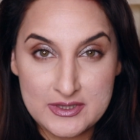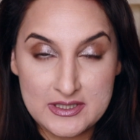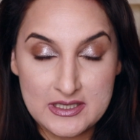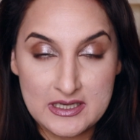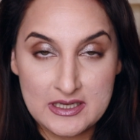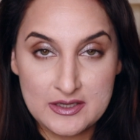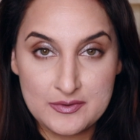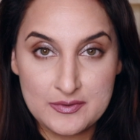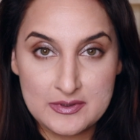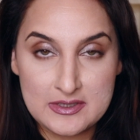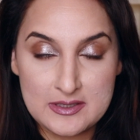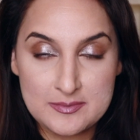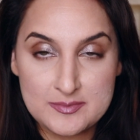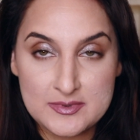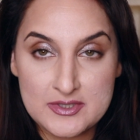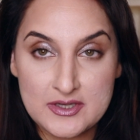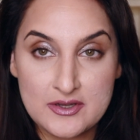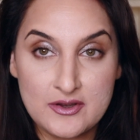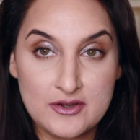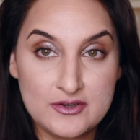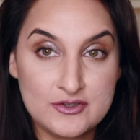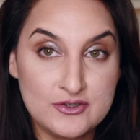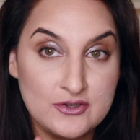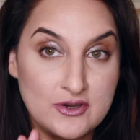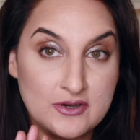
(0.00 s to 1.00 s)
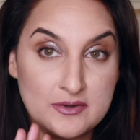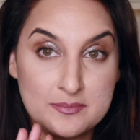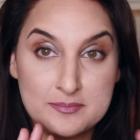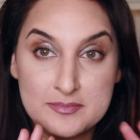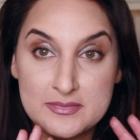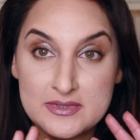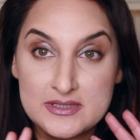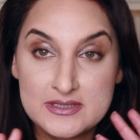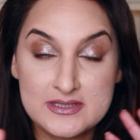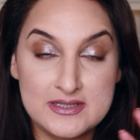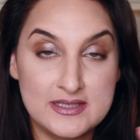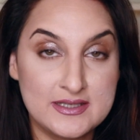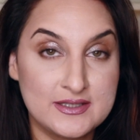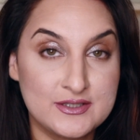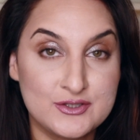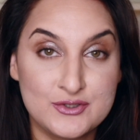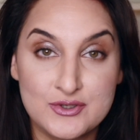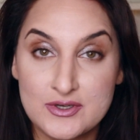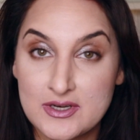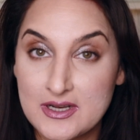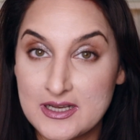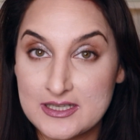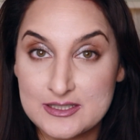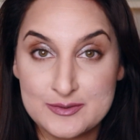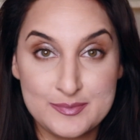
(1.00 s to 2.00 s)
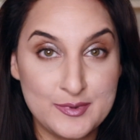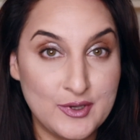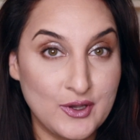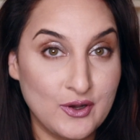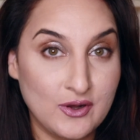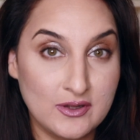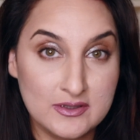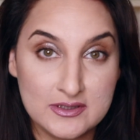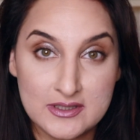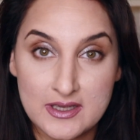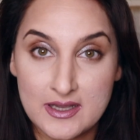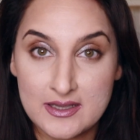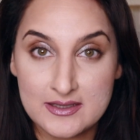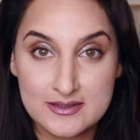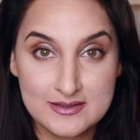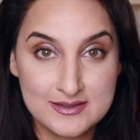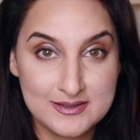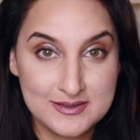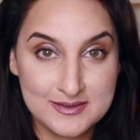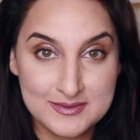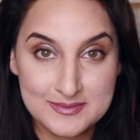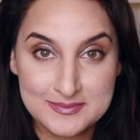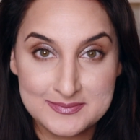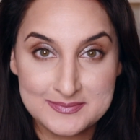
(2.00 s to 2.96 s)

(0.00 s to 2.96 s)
the liquid lipstick on top, this thing is going to last me all night.